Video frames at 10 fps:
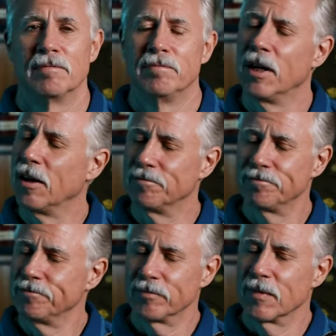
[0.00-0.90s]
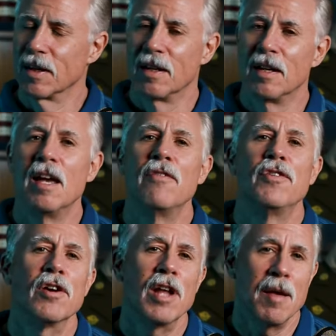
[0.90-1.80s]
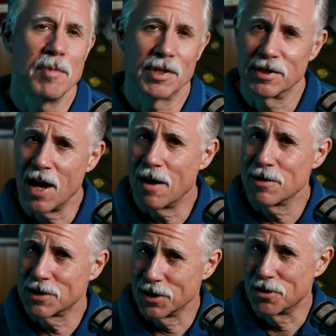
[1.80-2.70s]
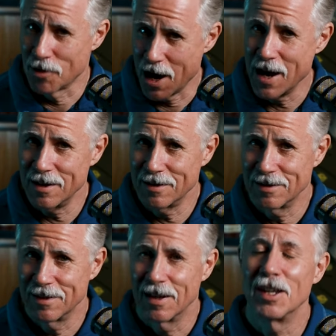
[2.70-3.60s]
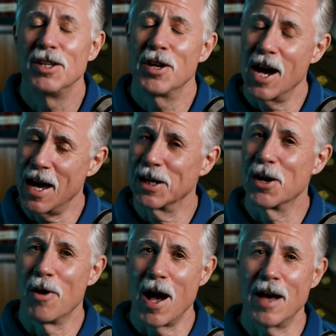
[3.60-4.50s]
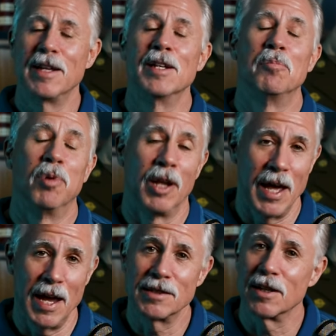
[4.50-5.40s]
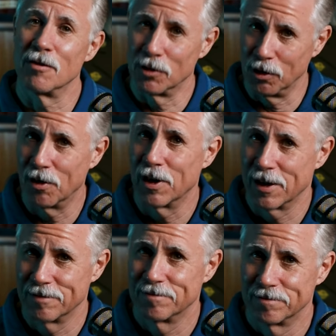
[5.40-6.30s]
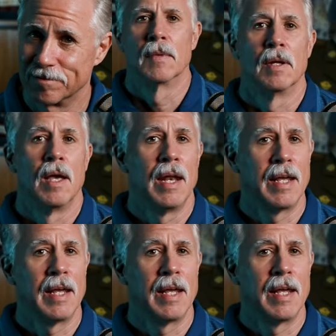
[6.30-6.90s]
No, if your name is Cyrus the Great, you got to go out in a blaze of glory. And